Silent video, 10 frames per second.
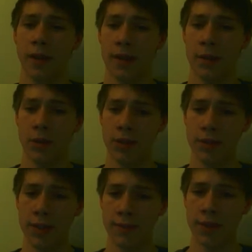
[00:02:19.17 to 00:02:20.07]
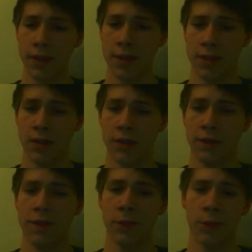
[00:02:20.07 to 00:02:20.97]
It also gives a slight
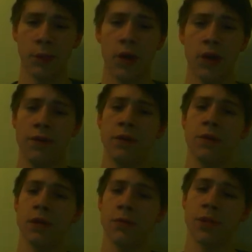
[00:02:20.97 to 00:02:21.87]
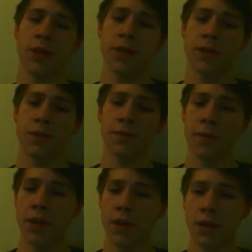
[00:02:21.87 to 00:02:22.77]
film noir feel to the production.
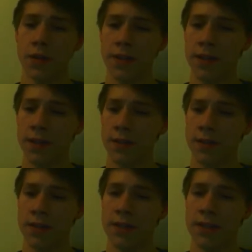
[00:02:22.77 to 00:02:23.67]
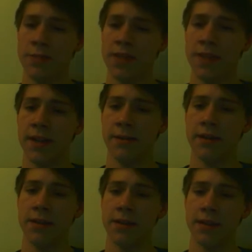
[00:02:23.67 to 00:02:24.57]
This connotes that he is
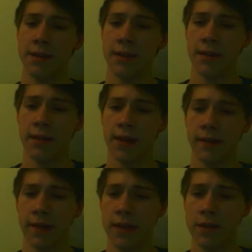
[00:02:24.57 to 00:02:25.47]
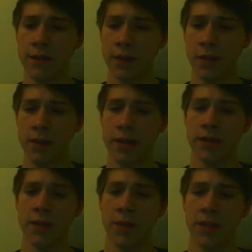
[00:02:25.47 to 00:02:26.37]
mysterious, and that even though he
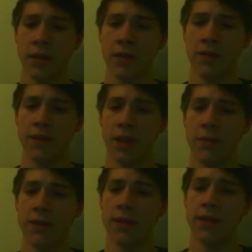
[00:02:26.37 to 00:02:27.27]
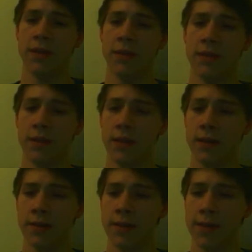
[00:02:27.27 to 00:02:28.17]
has spent a lot of time in the dark,
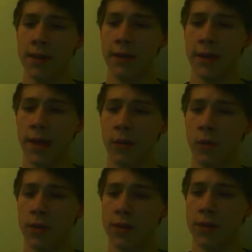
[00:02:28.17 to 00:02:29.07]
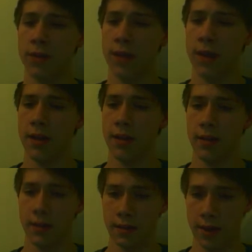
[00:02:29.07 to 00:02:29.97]
he is going out once
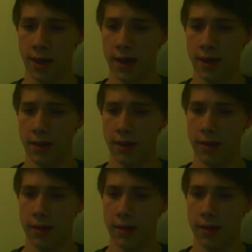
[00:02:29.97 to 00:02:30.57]
again,